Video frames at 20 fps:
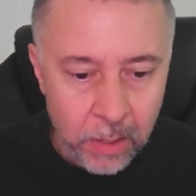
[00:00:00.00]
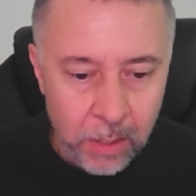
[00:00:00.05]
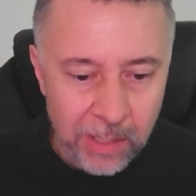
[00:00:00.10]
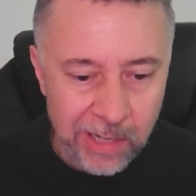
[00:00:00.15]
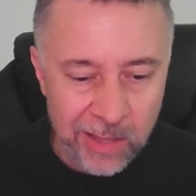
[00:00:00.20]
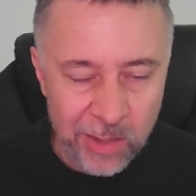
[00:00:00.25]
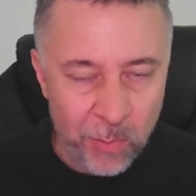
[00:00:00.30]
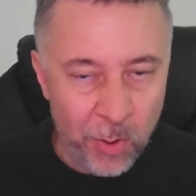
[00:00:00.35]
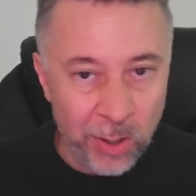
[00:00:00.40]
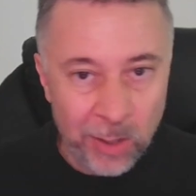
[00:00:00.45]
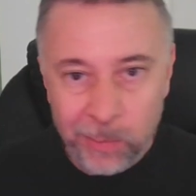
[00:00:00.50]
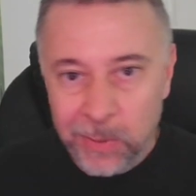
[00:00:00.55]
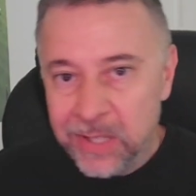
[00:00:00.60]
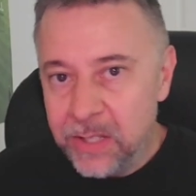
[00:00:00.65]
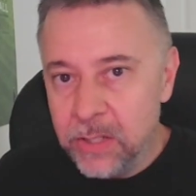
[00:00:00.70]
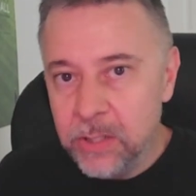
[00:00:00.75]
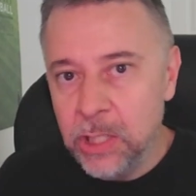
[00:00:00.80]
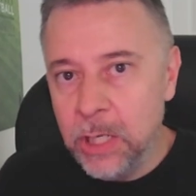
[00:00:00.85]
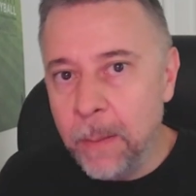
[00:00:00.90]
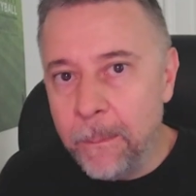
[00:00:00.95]
Now, the marketplace
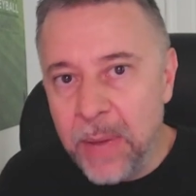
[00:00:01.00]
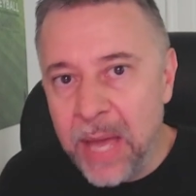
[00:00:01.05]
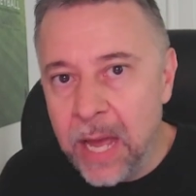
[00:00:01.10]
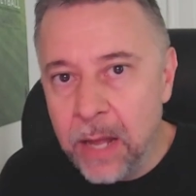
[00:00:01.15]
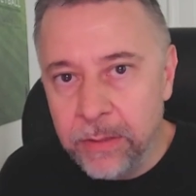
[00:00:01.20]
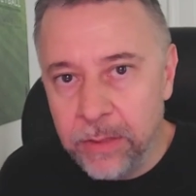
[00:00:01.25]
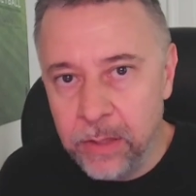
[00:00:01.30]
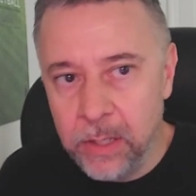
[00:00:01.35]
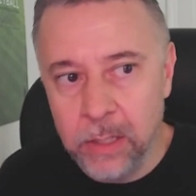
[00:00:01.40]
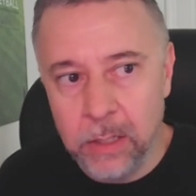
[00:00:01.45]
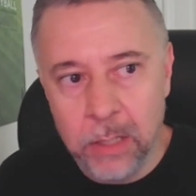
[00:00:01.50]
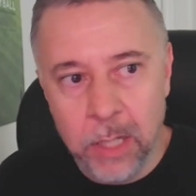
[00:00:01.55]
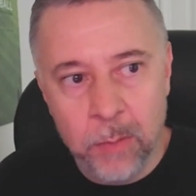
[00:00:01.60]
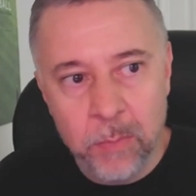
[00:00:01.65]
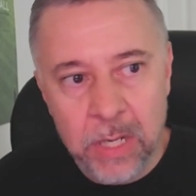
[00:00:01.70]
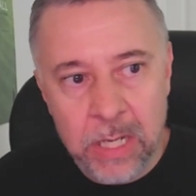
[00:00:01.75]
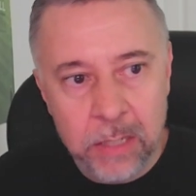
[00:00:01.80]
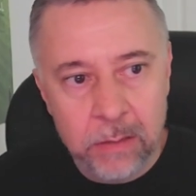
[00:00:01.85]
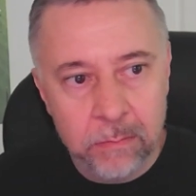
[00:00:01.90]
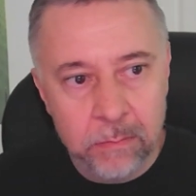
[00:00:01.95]
isn't a bad thing. I
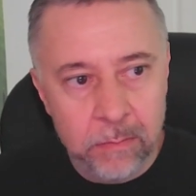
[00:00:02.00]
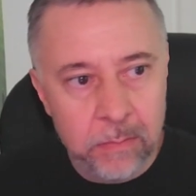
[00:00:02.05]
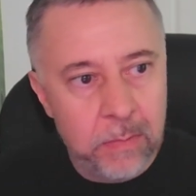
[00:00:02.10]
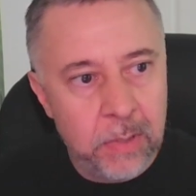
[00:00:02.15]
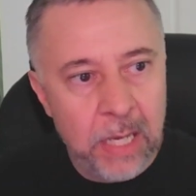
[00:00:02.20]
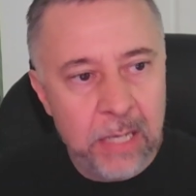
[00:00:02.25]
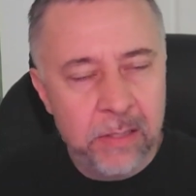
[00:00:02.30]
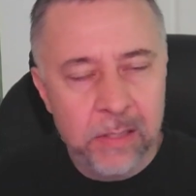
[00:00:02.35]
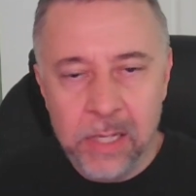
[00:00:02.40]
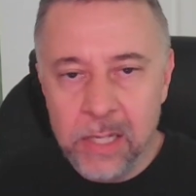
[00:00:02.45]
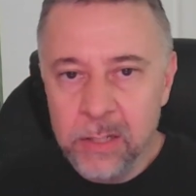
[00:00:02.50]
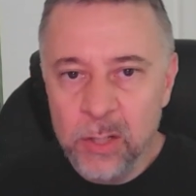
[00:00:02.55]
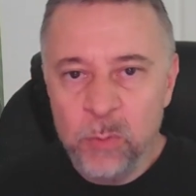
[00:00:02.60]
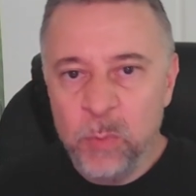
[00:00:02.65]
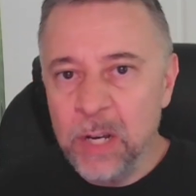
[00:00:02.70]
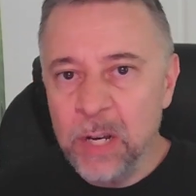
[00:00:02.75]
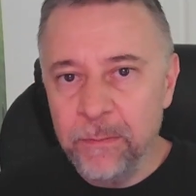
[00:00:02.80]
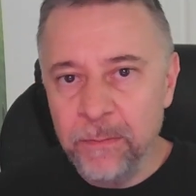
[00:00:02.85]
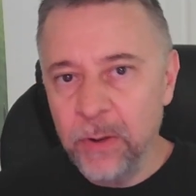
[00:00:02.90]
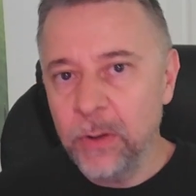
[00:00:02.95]
mean, SDS has
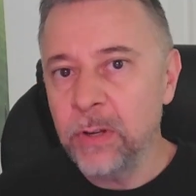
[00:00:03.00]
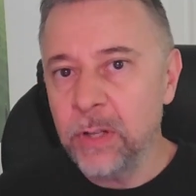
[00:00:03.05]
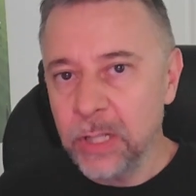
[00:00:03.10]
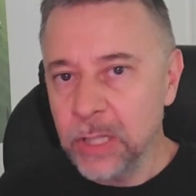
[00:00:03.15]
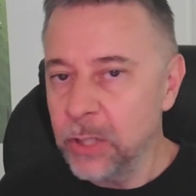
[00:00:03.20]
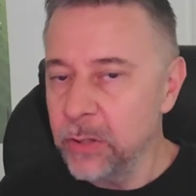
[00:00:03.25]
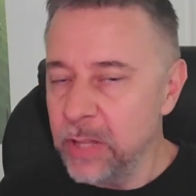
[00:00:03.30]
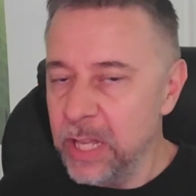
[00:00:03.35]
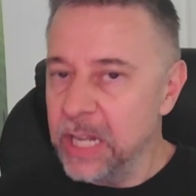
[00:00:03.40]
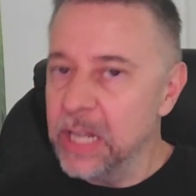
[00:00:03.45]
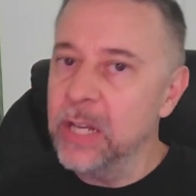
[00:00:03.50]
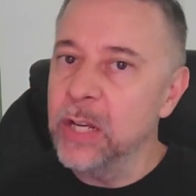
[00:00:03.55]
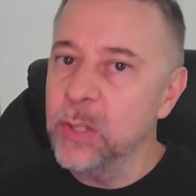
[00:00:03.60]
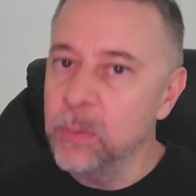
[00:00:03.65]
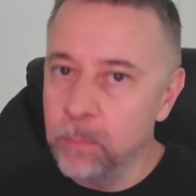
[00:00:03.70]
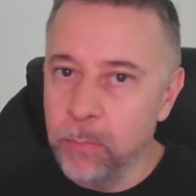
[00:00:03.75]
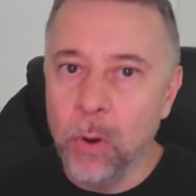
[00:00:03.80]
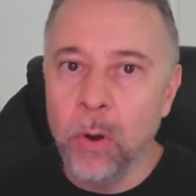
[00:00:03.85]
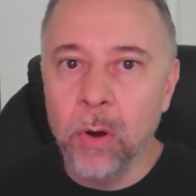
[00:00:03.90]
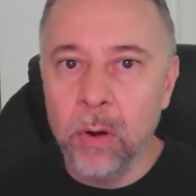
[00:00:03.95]
made it very clear that it
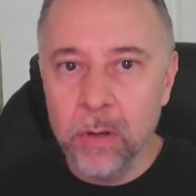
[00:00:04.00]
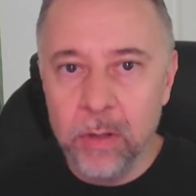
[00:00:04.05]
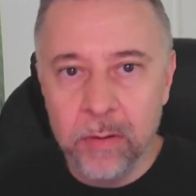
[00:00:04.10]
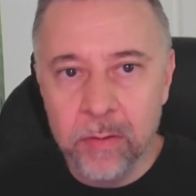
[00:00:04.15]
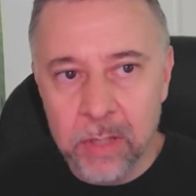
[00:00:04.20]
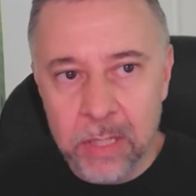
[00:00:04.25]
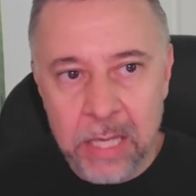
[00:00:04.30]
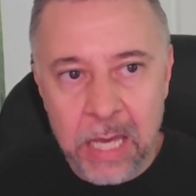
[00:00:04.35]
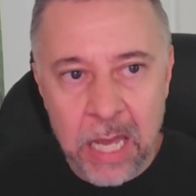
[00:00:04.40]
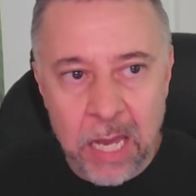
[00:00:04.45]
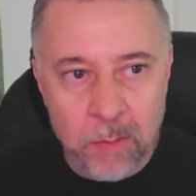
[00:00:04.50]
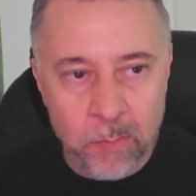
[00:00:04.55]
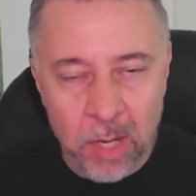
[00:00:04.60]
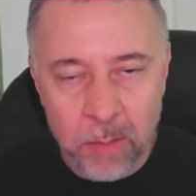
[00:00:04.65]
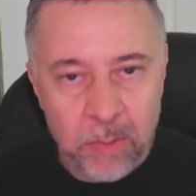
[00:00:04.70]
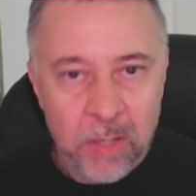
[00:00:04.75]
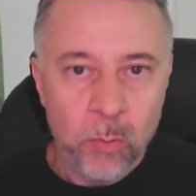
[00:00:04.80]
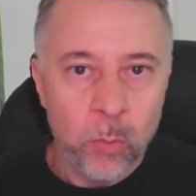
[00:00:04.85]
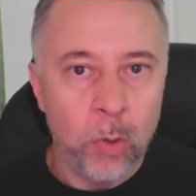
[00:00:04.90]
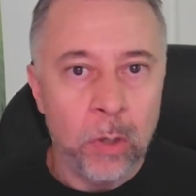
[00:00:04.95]
is part of the game. I
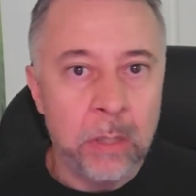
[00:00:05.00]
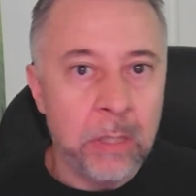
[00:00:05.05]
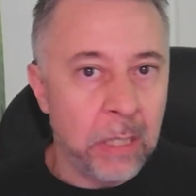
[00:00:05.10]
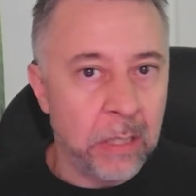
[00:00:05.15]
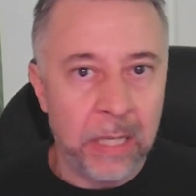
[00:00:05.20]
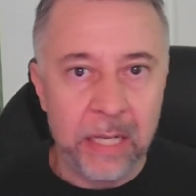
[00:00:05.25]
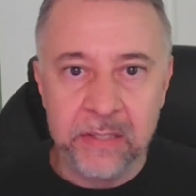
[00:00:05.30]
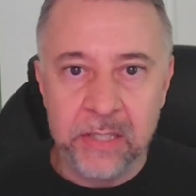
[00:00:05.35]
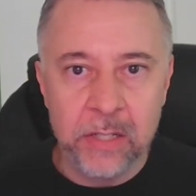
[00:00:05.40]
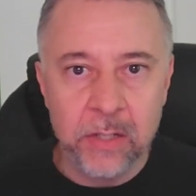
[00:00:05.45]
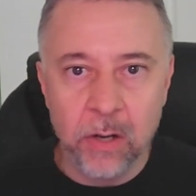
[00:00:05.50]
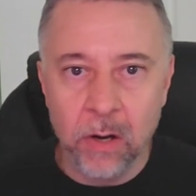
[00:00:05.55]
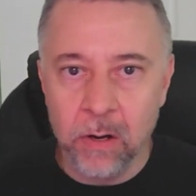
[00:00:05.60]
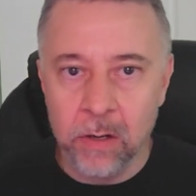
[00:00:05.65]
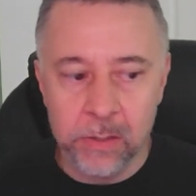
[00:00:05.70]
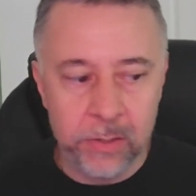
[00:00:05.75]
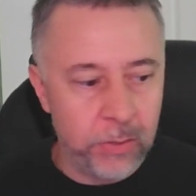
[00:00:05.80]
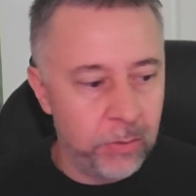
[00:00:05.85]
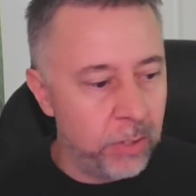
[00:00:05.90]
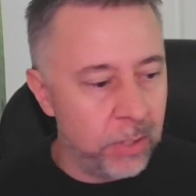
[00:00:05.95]
mean, we're collecting
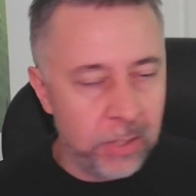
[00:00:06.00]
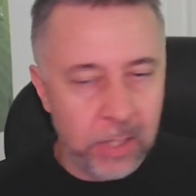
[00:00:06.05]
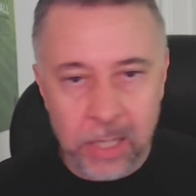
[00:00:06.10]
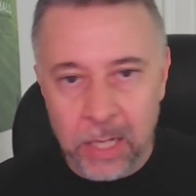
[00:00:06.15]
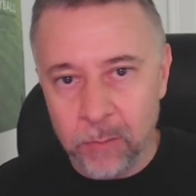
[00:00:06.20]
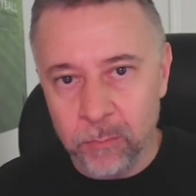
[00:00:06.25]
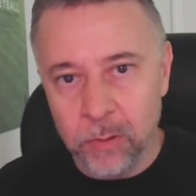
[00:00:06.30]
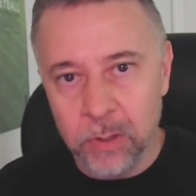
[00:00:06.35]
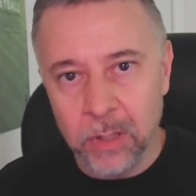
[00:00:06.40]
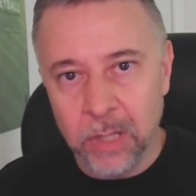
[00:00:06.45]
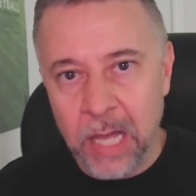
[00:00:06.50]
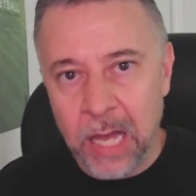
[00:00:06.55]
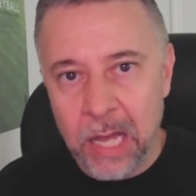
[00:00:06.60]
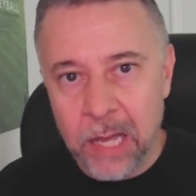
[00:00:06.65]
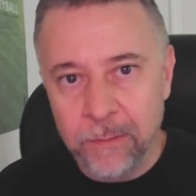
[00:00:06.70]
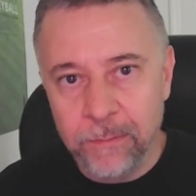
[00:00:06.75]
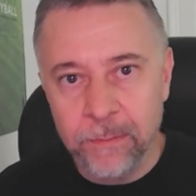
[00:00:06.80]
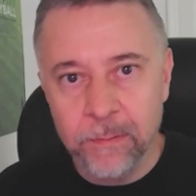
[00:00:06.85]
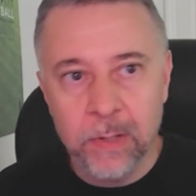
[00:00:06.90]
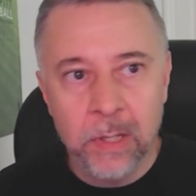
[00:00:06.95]
cards, just like in real
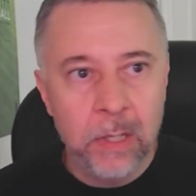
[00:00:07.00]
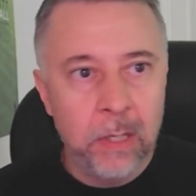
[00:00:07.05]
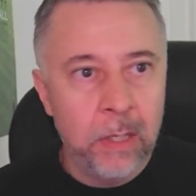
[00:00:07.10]
life.